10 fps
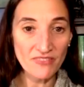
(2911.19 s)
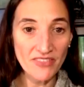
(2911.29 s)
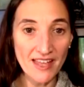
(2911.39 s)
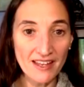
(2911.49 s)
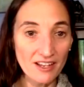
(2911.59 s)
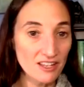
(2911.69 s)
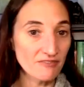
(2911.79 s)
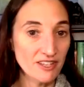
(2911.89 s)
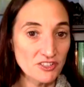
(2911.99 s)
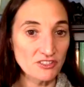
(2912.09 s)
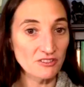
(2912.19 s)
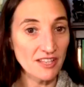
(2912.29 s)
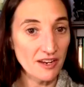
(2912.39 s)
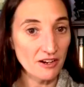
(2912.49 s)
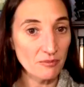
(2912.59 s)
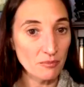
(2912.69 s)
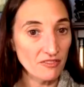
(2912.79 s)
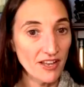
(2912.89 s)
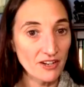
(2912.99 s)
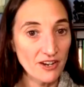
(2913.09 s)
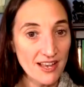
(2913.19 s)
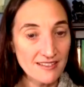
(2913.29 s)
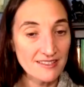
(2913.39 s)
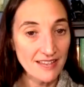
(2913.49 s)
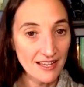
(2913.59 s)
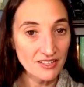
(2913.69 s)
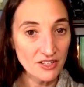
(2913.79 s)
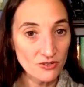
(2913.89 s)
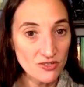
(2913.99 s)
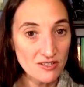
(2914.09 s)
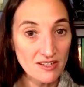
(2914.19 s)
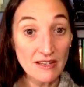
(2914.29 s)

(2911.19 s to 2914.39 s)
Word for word: that a conventional care provider hasn't diagnosed.